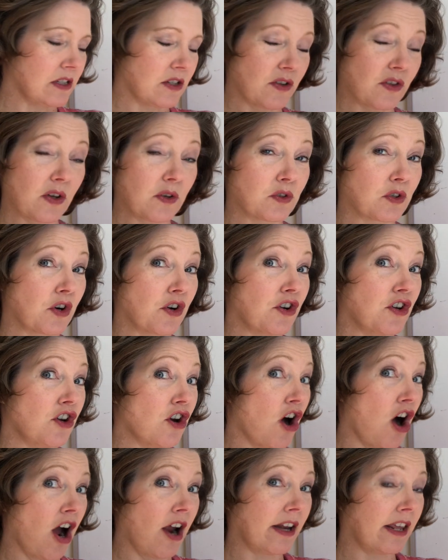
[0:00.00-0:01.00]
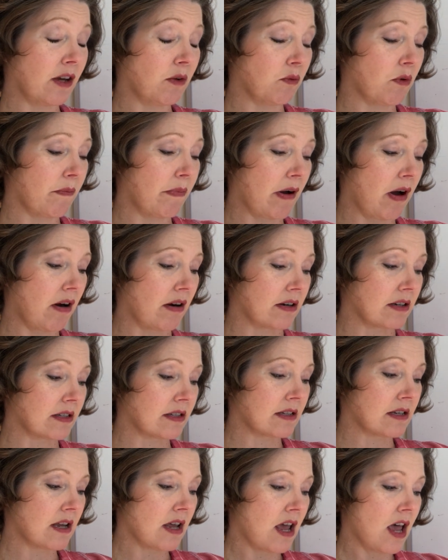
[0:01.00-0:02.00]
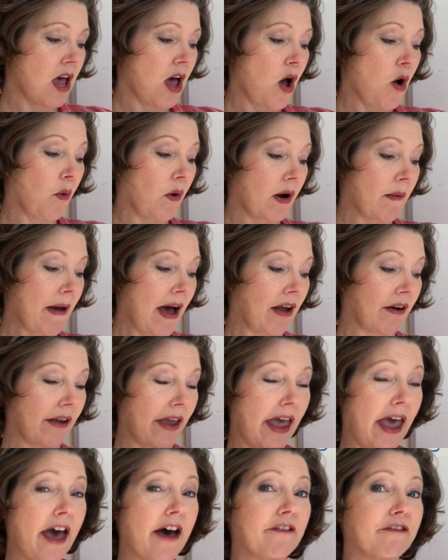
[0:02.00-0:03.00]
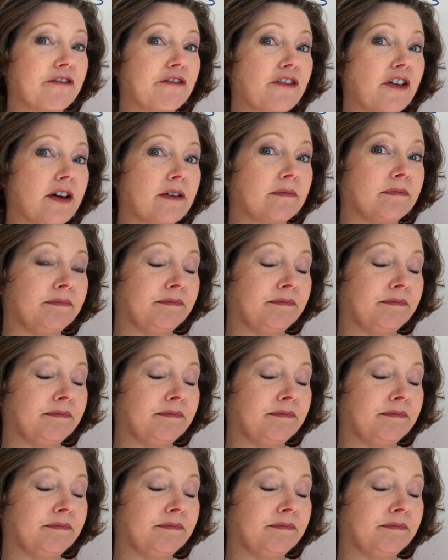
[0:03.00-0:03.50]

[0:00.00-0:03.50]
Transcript: so those are not equal parts. What about F?